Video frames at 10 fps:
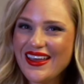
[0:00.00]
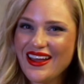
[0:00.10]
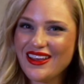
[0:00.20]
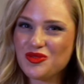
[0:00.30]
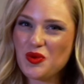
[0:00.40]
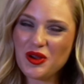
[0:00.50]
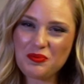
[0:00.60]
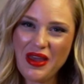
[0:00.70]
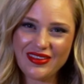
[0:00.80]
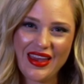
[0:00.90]
guys,
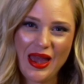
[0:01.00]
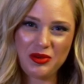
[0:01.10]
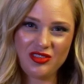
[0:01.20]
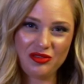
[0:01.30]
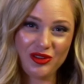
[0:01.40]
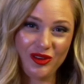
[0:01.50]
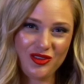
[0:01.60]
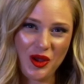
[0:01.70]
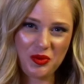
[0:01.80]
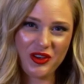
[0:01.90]
welcome back to Abby's Effortless Home